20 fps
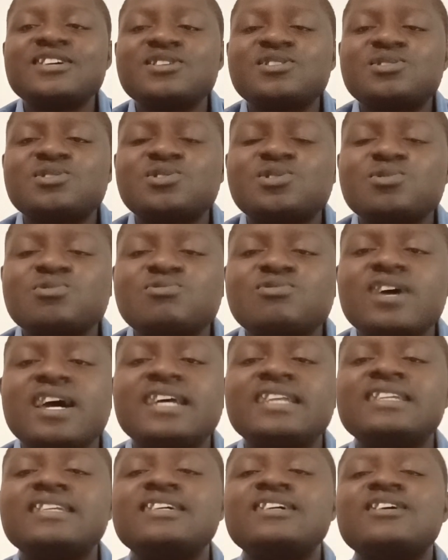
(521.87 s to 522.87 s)
these
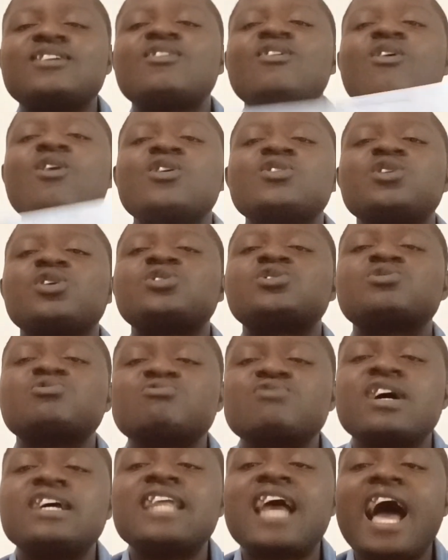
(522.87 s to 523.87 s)
children or your
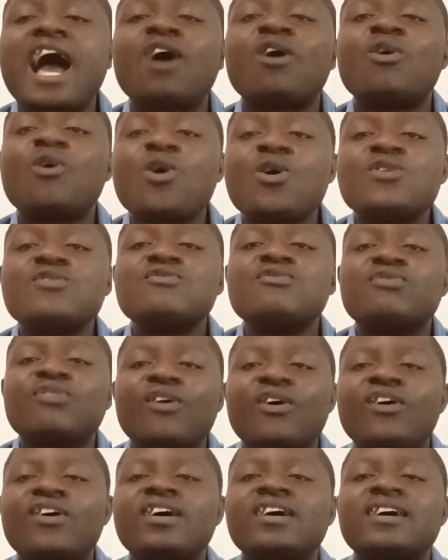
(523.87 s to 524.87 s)
children are
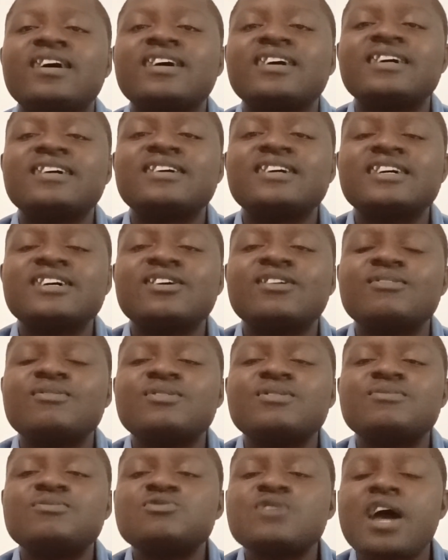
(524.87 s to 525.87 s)
going for
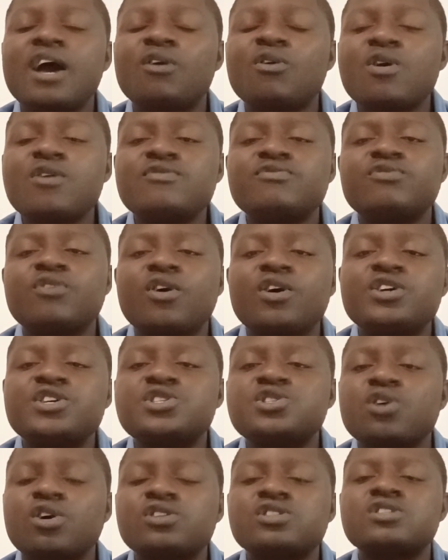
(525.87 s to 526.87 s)

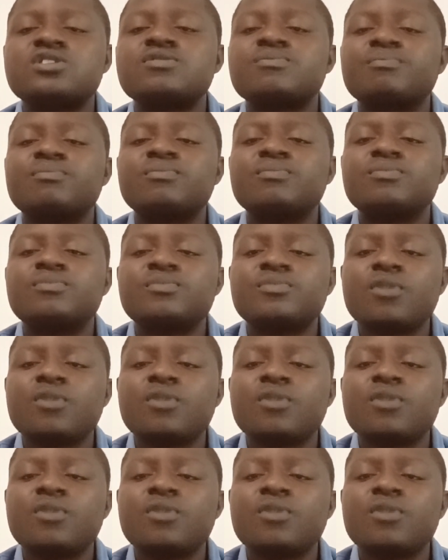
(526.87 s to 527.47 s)
a short